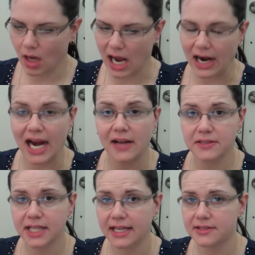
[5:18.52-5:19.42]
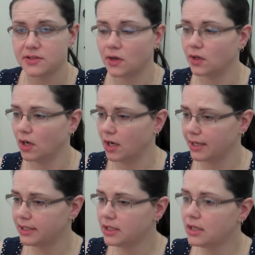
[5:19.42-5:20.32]
our house guests are
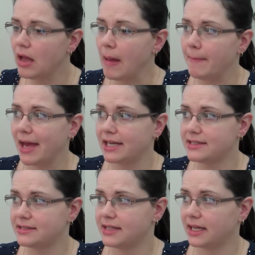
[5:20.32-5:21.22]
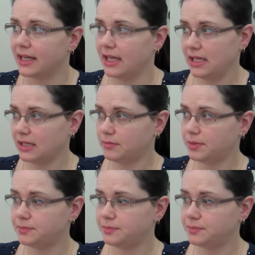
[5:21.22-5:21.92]
gone. Madison's at camp,